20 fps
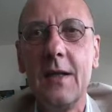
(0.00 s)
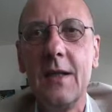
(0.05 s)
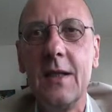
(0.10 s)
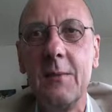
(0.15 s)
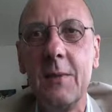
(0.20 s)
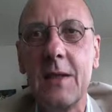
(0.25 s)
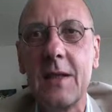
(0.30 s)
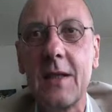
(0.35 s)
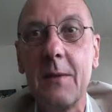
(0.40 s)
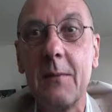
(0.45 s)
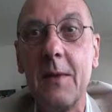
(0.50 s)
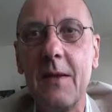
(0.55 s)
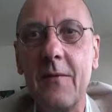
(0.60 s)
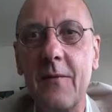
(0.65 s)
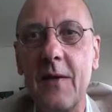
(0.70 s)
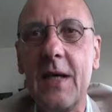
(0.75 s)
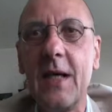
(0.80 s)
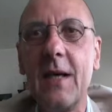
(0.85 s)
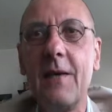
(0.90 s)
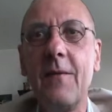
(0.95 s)
Dmitry
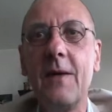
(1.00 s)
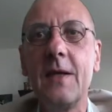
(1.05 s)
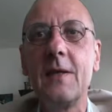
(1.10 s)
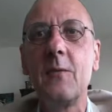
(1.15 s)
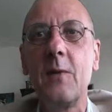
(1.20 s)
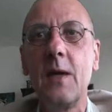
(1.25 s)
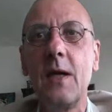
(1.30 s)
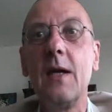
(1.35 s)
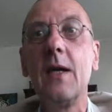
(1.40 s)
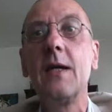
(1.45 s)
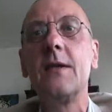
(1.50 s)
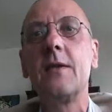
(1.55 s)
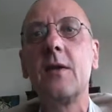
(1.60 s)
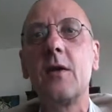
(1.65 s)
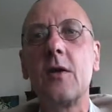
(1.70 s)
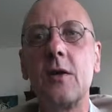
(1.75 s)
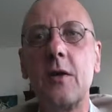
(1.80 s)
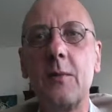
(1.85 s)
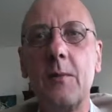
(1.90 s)
Medvedev as well has talked